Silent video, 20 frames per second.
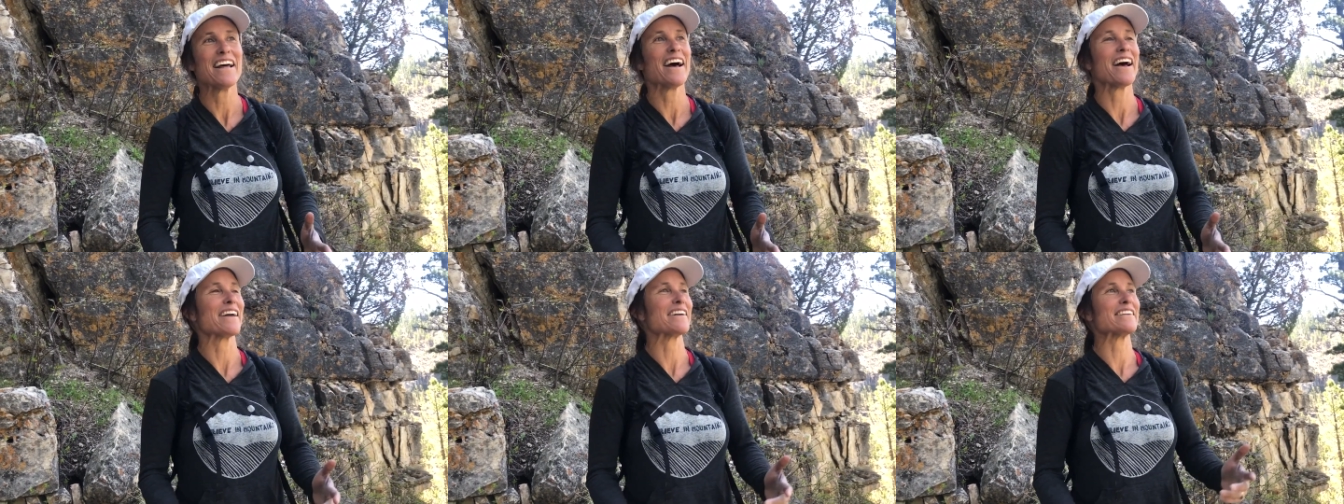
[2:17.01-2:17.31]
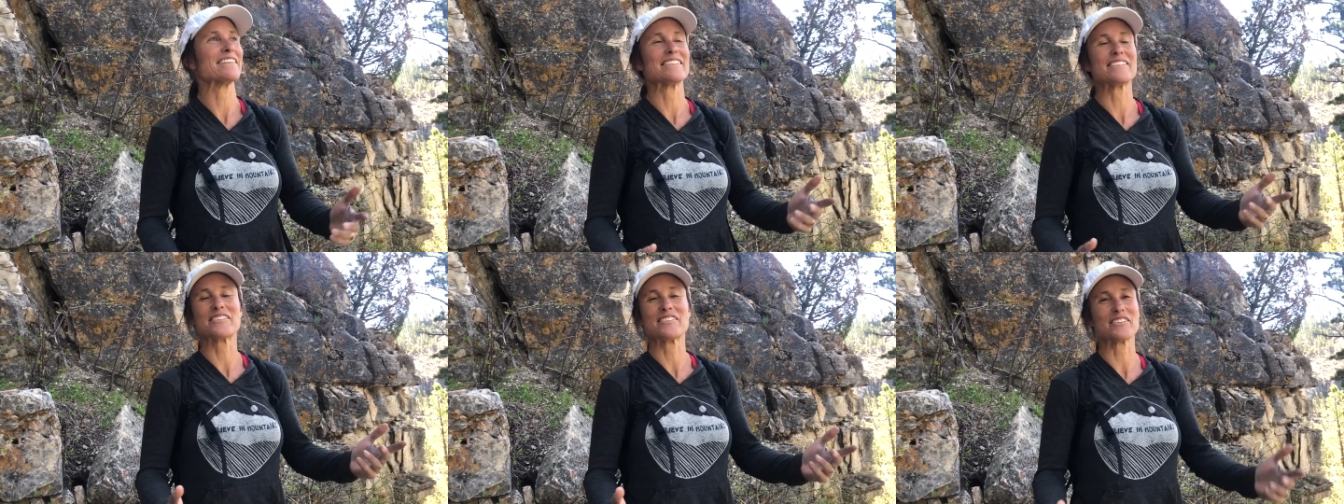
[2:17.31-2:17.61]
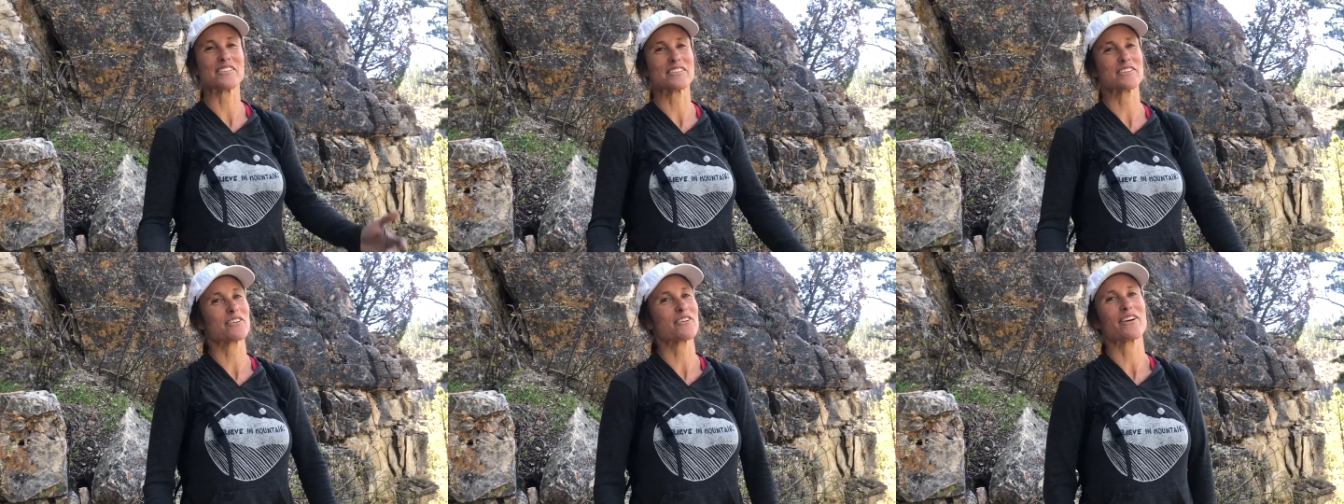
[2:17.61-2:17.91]
Like, it's
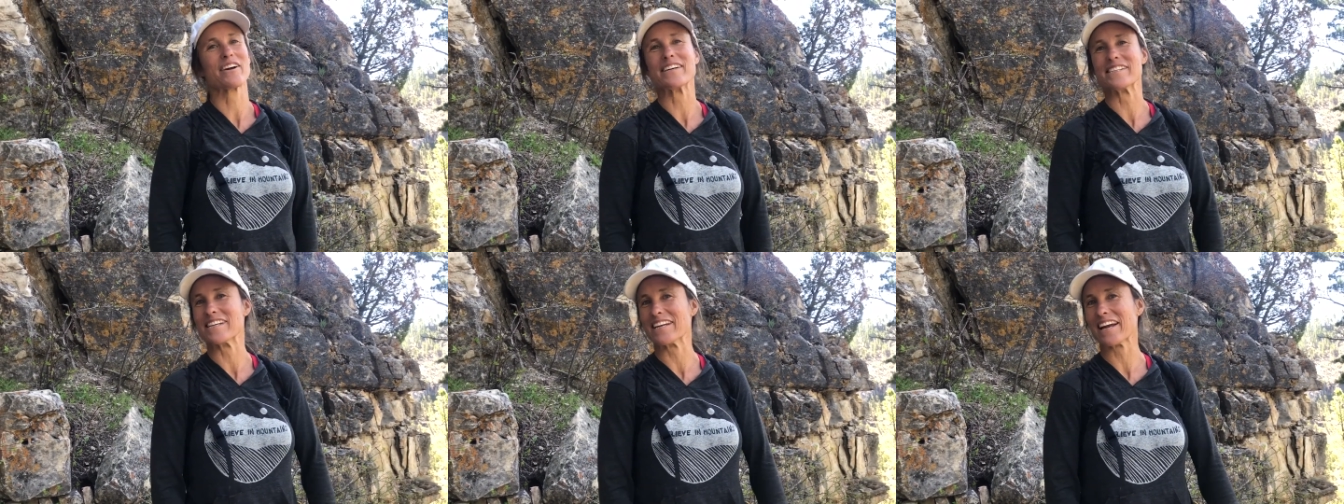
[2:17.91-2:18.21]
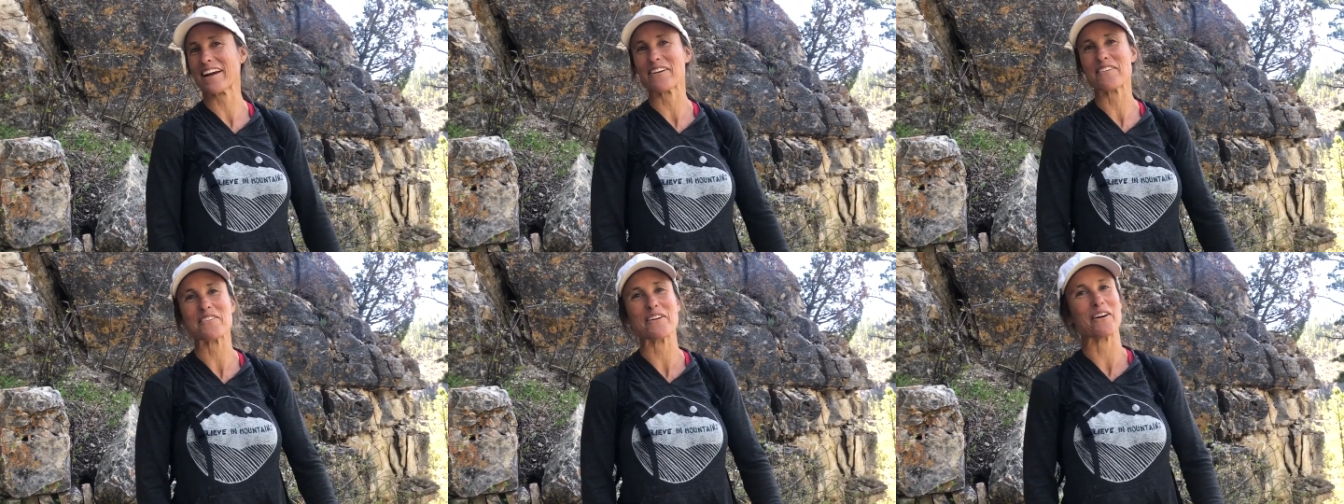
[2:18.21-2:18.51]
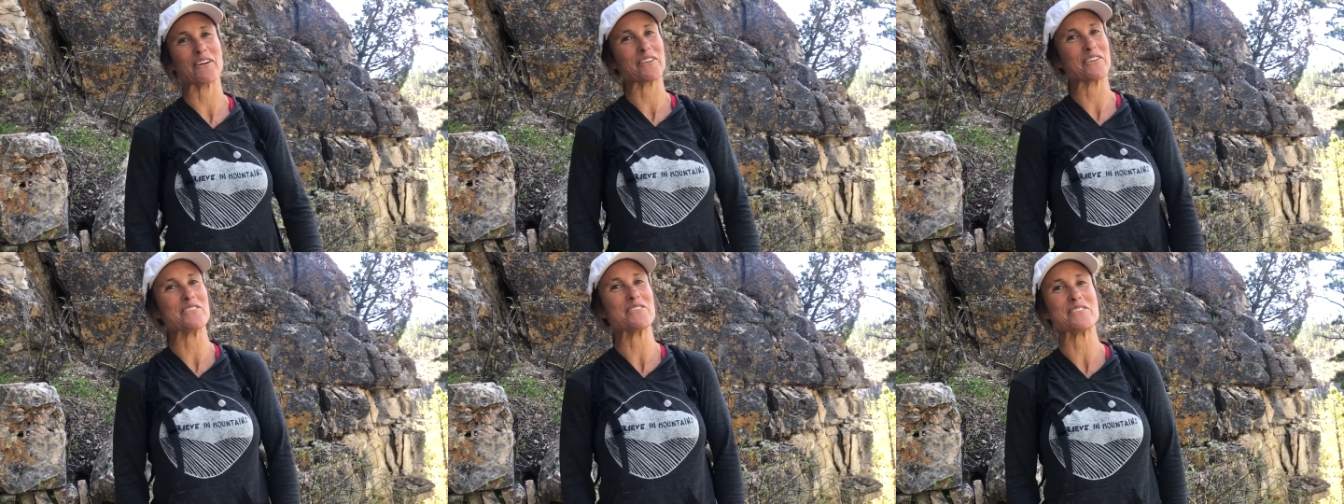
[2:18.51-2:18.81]
just crazy. I don't
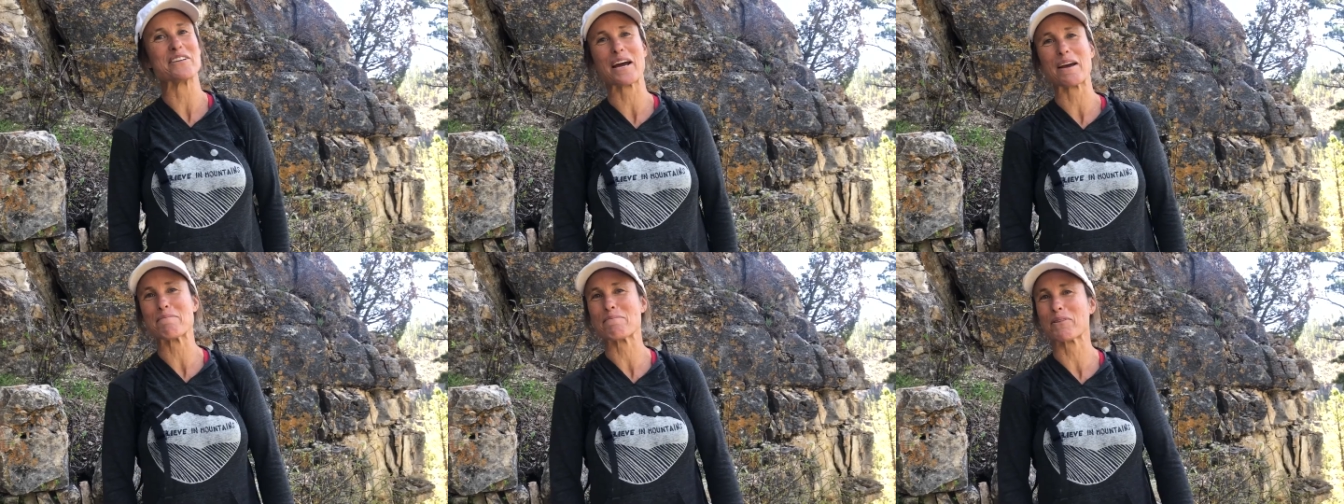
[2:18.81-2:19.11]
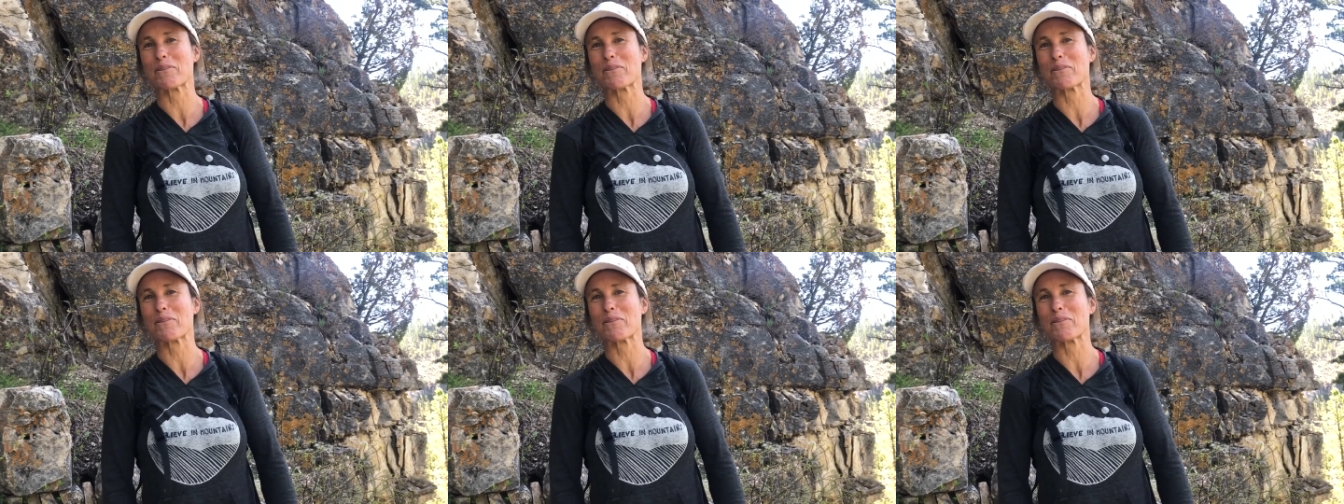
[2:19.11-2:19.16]
know. You type